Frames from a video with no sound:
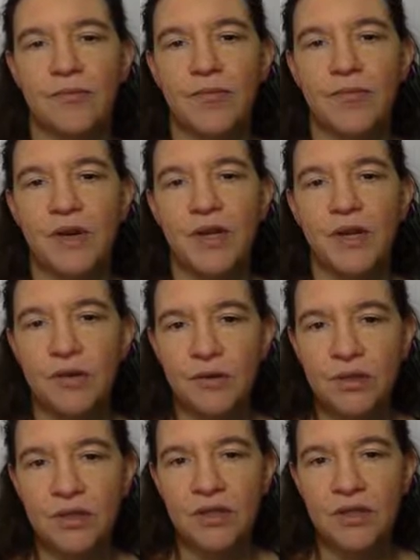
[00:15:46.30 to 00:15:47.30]
We could
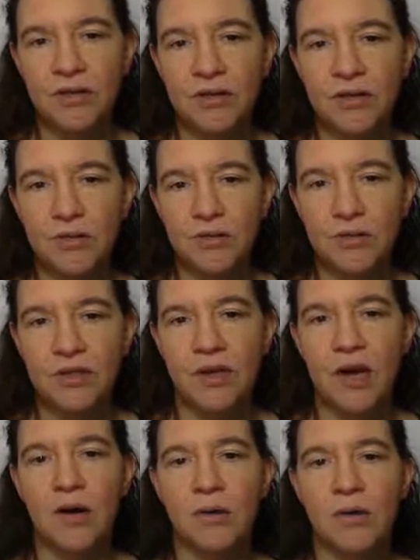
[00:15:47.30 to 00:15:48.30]
use
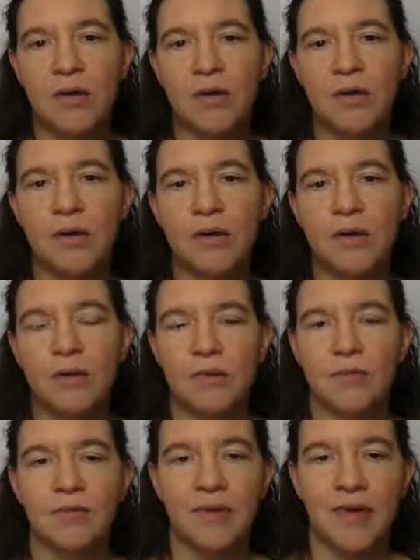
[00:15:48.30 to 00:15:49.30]
our,
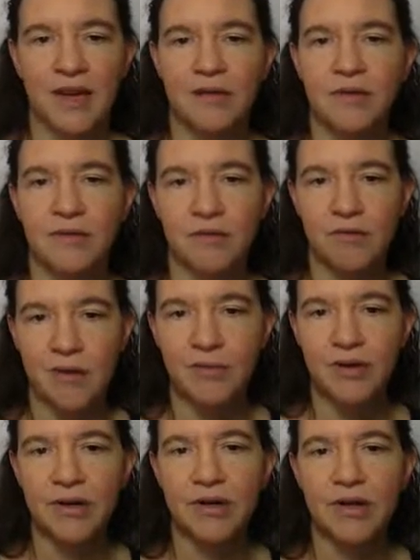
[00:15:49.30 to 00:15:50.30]
and
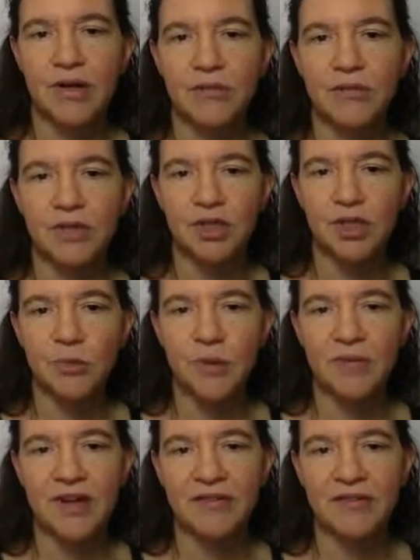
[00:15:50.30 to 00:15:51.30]
remember, assuming
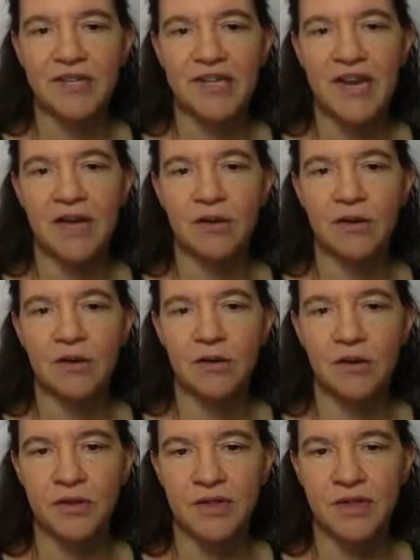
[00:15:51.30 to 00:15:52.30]
we have an attack
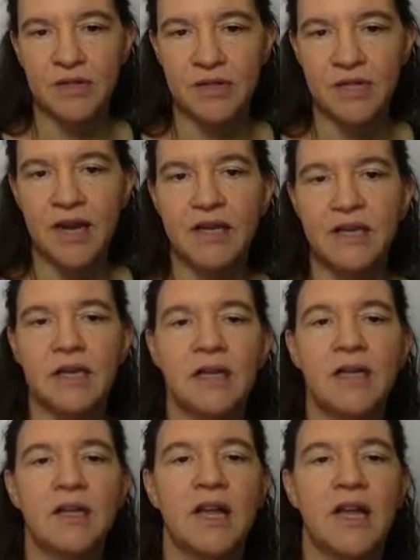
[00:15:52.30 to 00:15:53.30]
on this side,
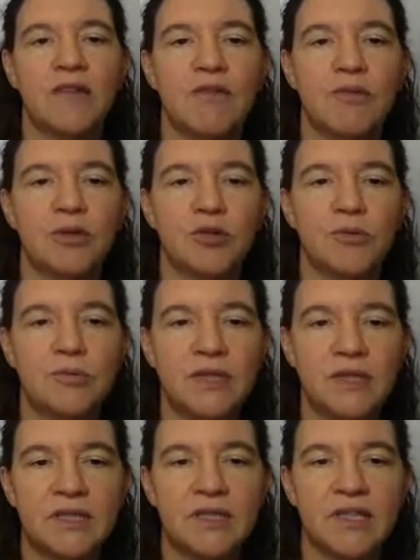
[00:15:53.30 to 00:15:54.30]
and we want to
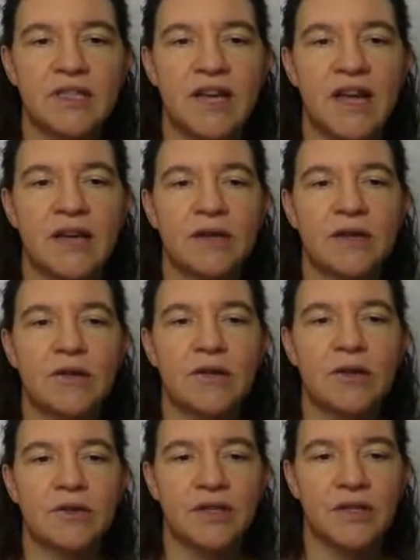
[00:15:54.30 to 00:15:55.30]
build an attack
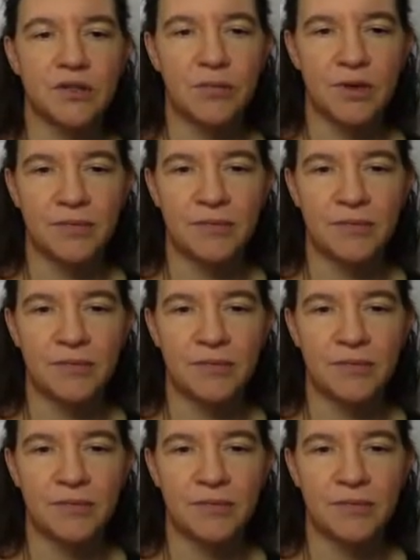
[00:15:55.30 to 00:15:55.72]
on this one.